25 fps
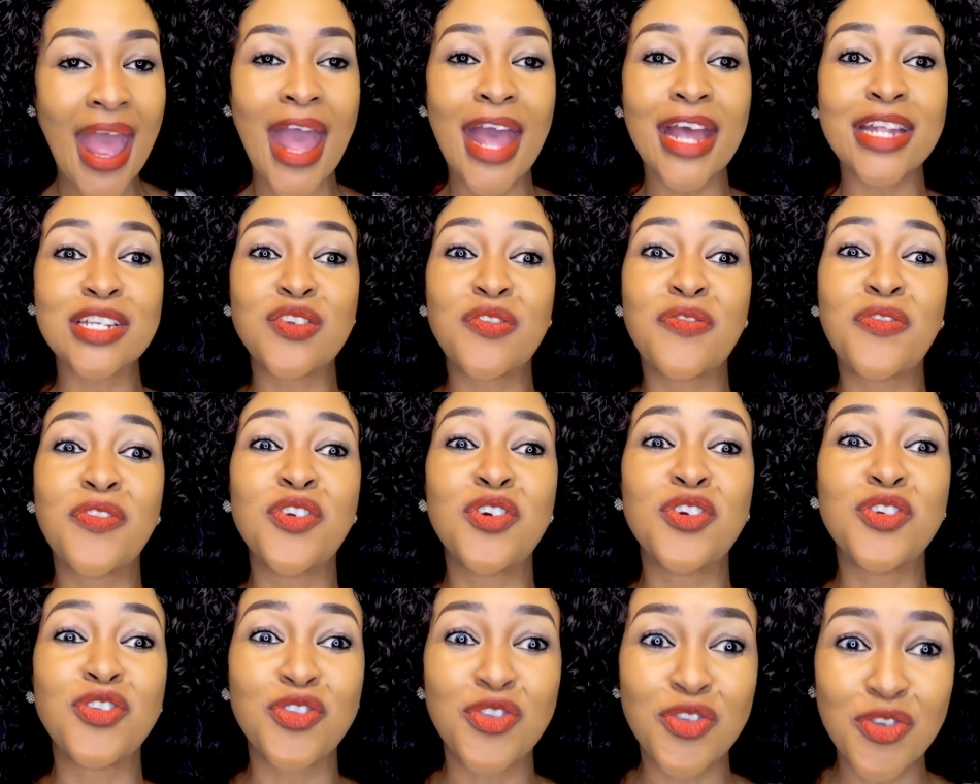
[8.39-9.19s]
And if
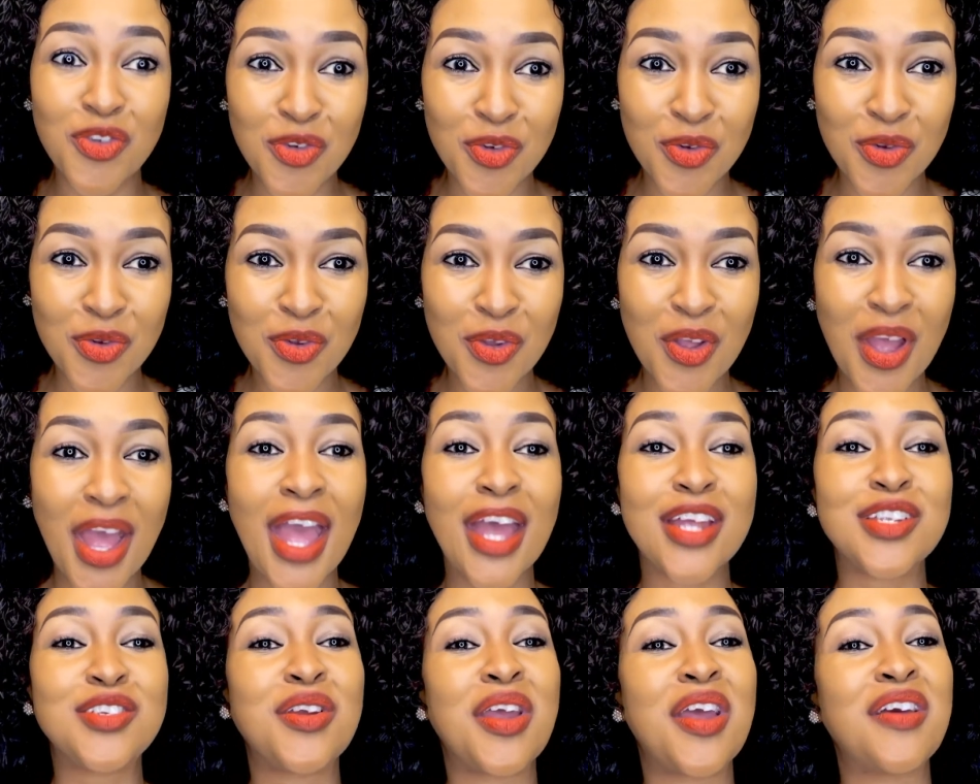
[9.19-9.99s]
you're new
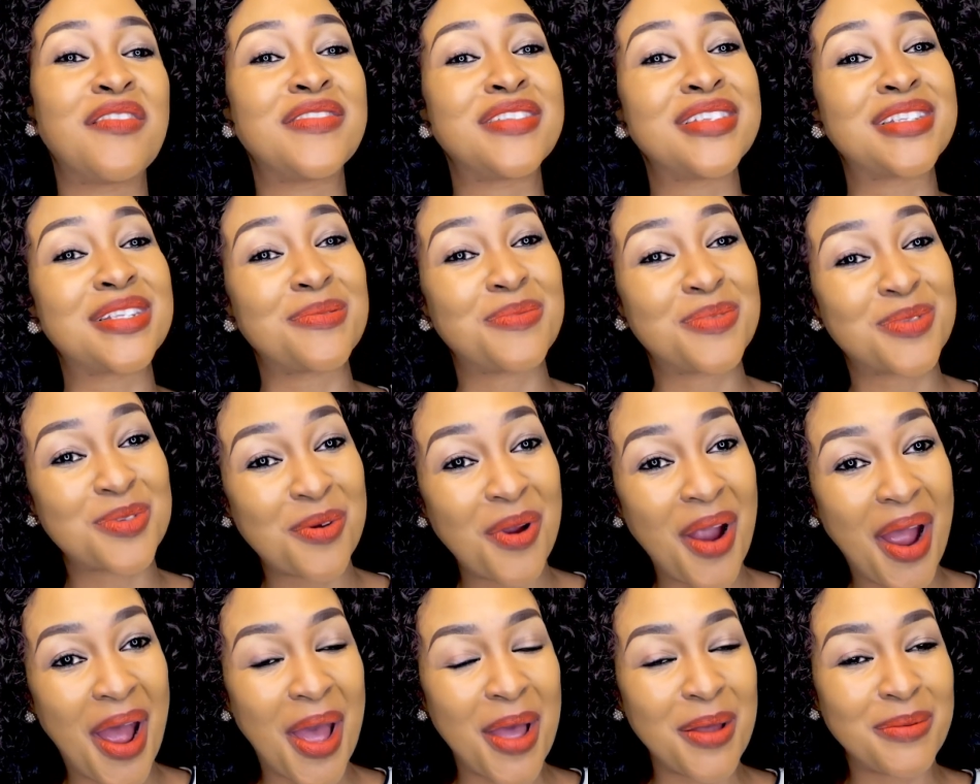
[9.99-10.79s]
and you haven't
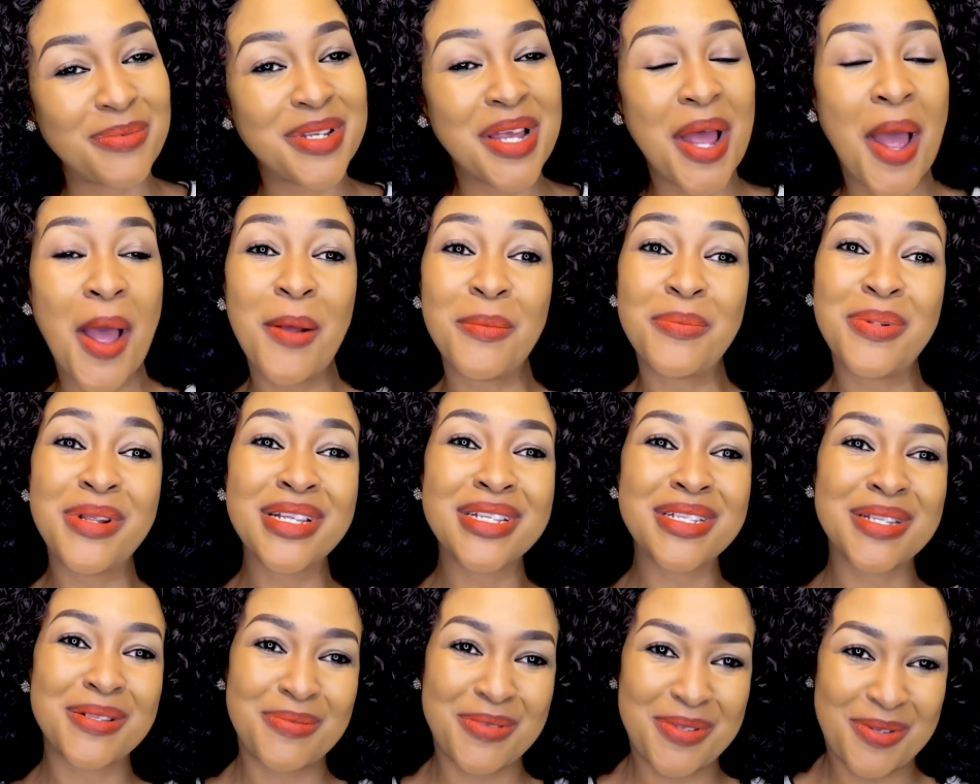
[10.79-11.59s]
subscribed,
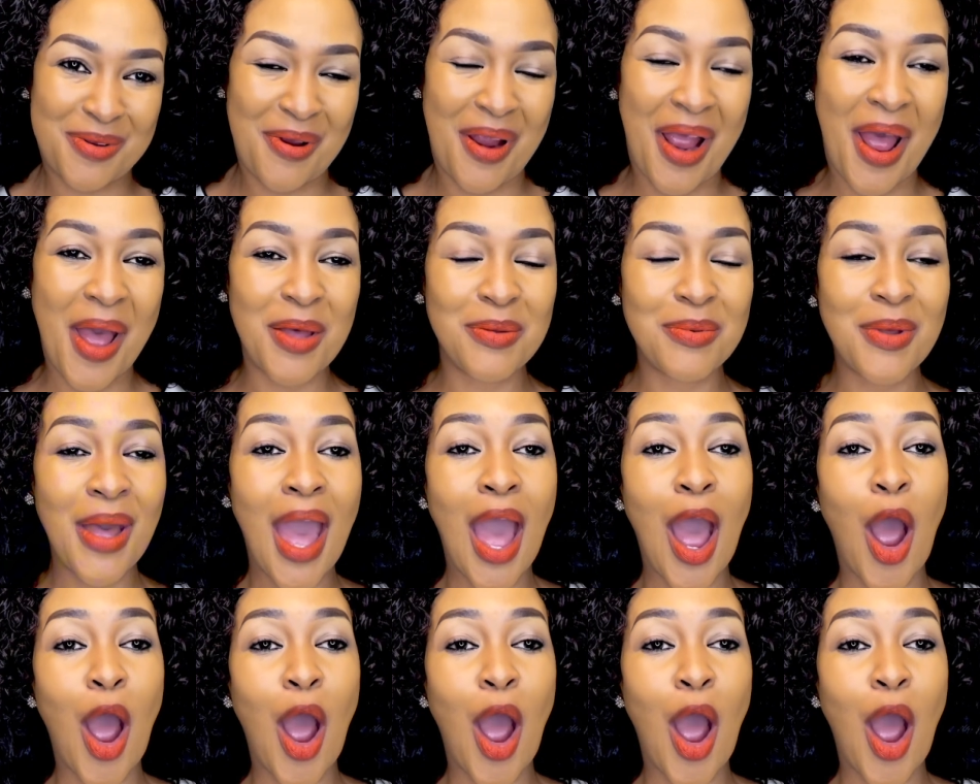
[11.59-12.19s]
please subscribe.